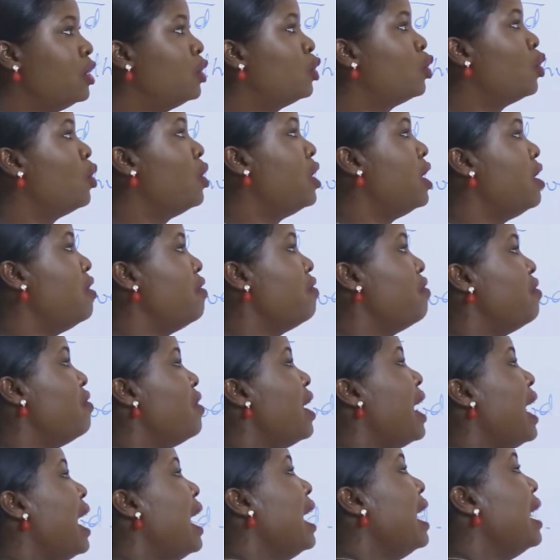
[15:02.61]
So
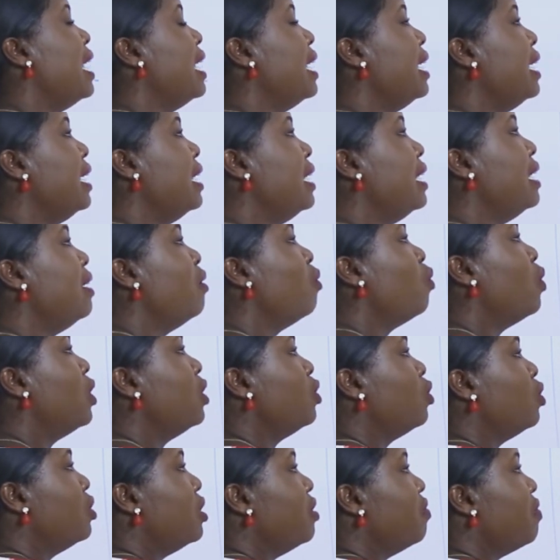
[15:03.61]
if I
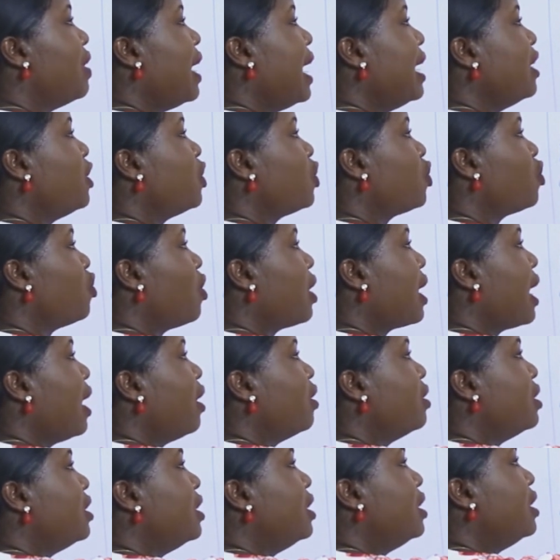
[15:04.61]
want to divide, chalk
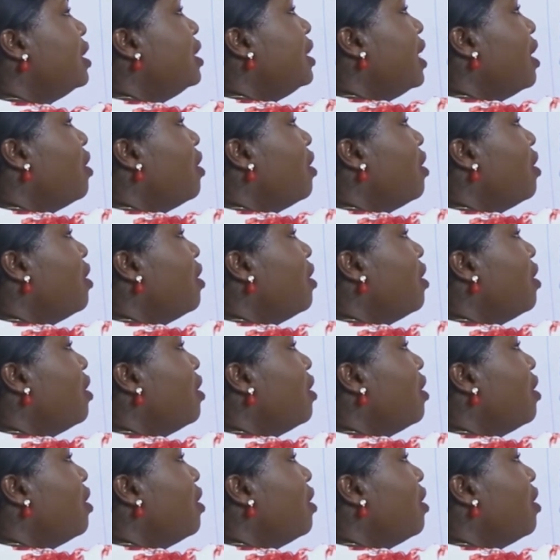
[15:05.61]
out these